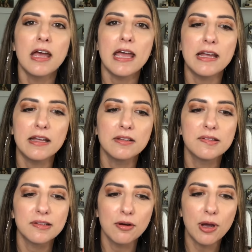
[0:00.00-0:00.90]
And
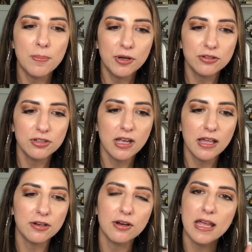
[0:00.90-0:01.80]
so I put
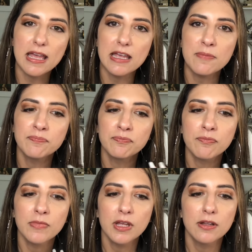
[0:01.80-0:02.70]
together a,
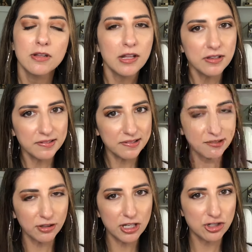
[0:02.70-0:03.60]
not
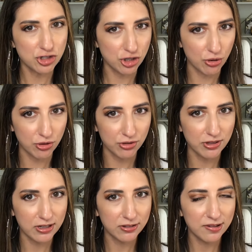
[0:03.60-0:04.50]
necessarily a choker
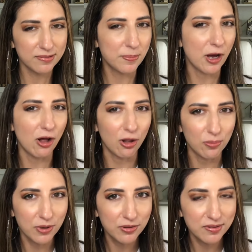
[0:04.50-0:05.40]
necklace, but
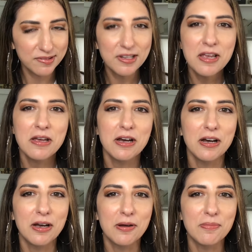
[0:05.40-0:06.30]
almost
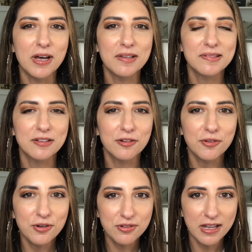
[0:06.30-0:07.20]
a
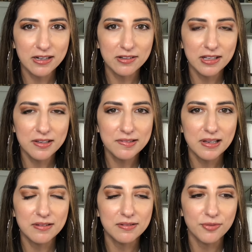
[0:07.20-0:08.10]
silver necklace
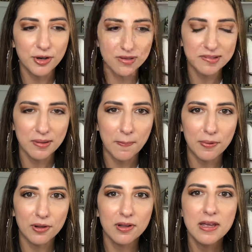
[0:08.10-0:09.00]
that is very
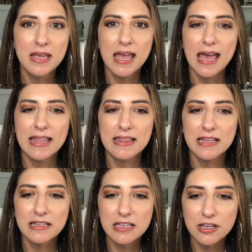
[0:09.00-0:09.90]
simple, and
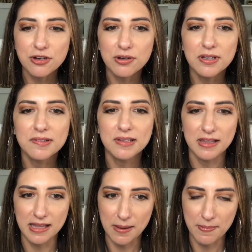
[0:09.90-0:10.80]
then earrings
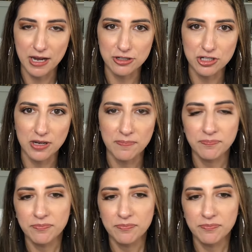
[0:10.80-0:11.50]
that match it.